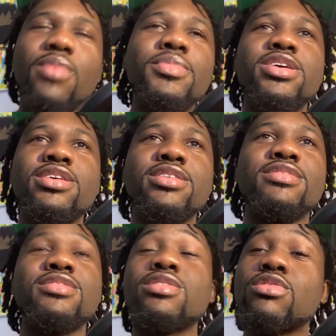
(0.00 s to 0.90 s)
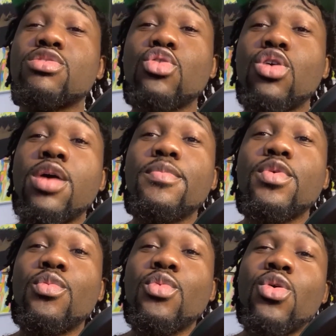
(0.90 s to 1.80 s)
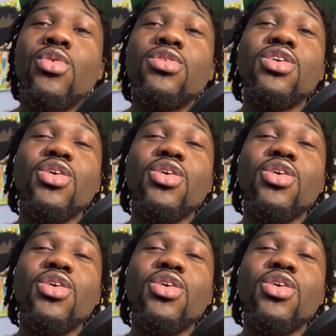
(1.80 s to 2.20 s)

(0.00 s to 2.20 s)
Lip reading: because the storm won't